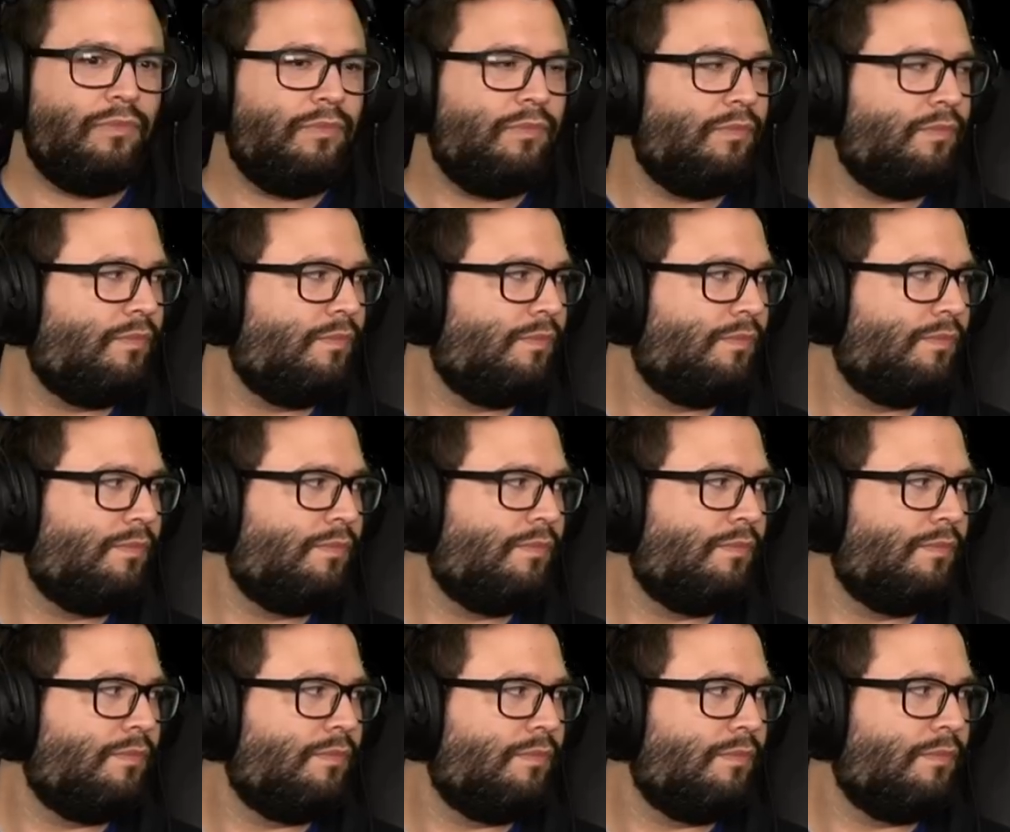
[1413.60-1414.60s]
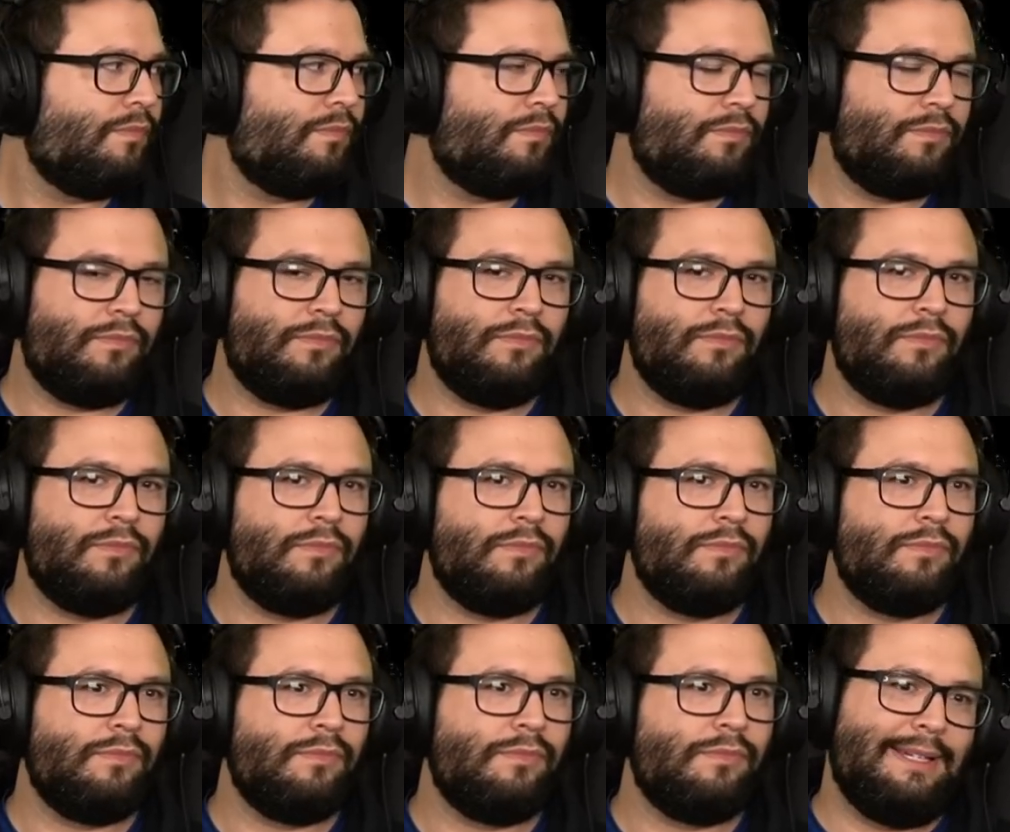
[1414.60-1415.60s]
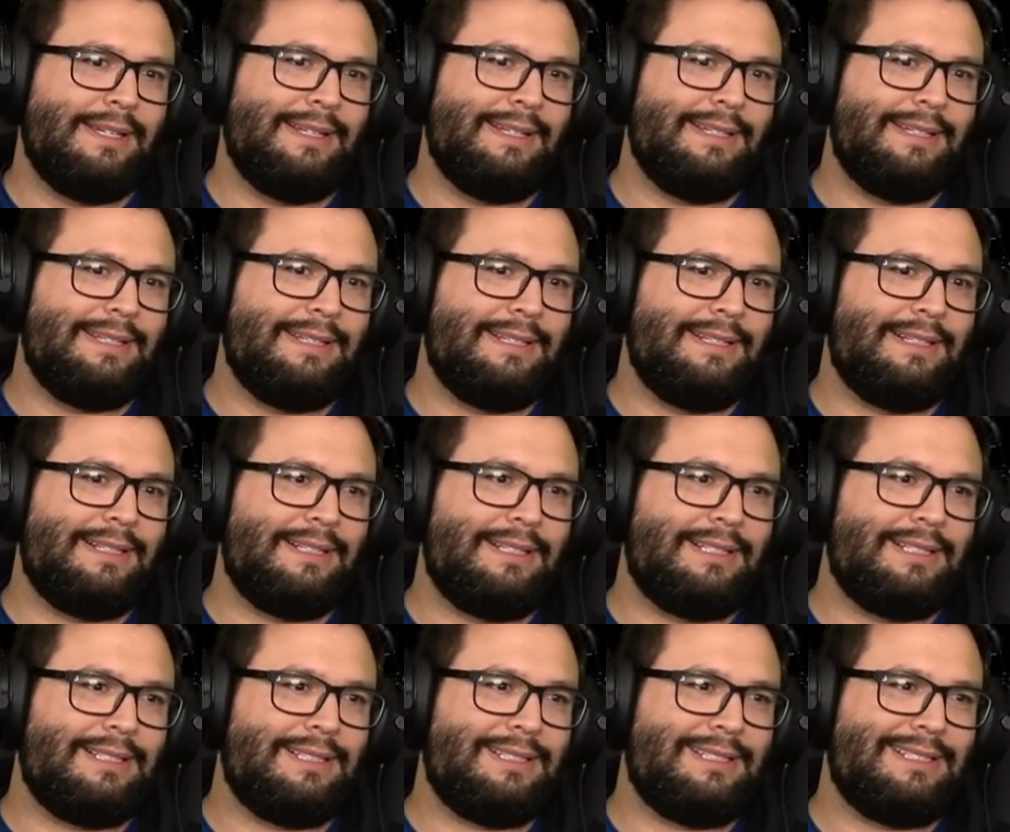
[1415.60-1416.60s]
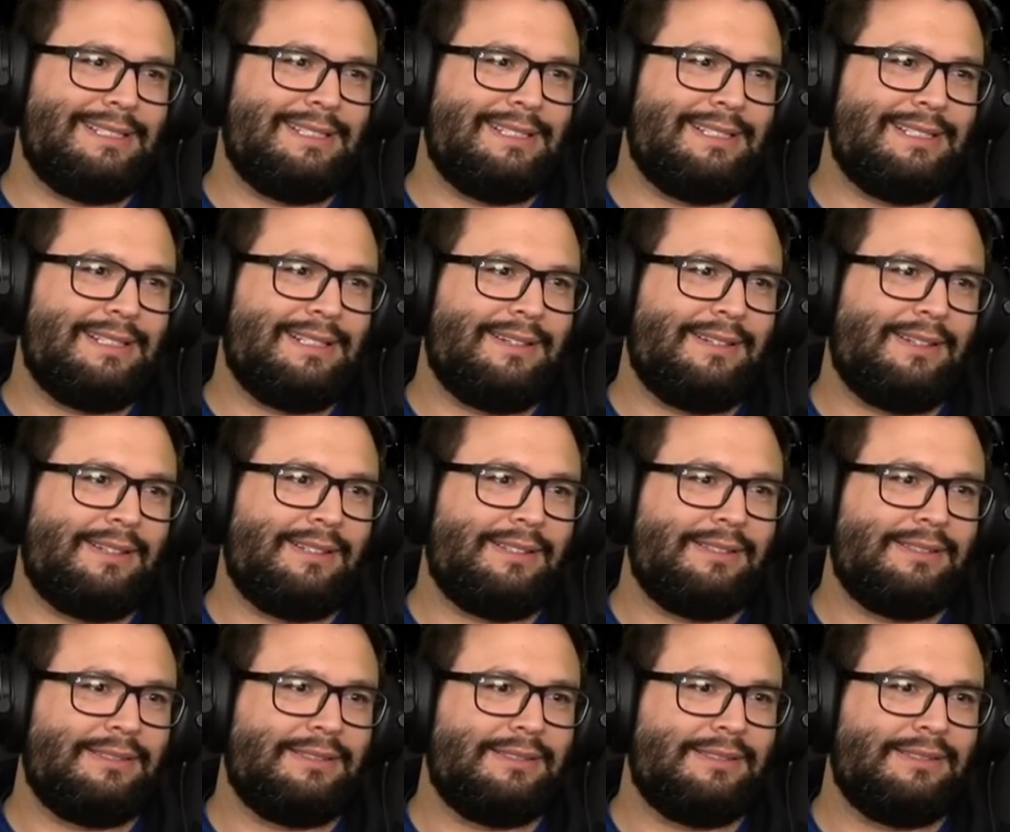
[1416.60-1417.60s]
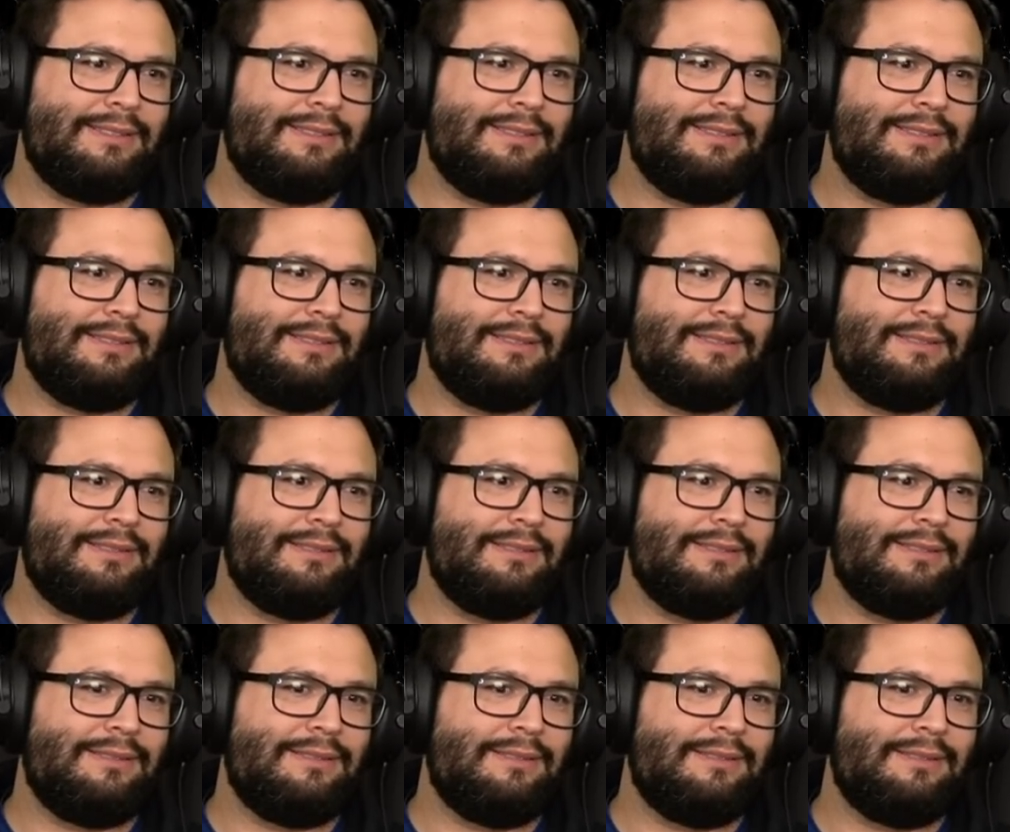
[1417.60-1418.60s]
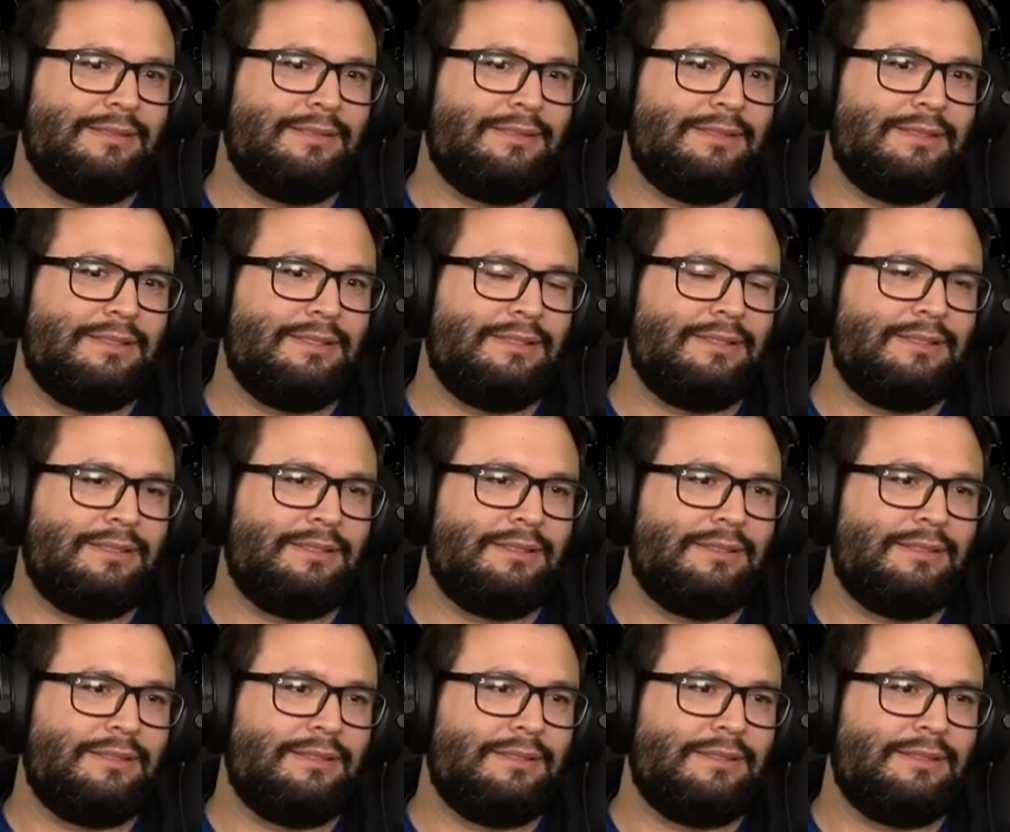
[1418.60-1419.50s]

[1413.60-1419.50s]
The person shown says nothing.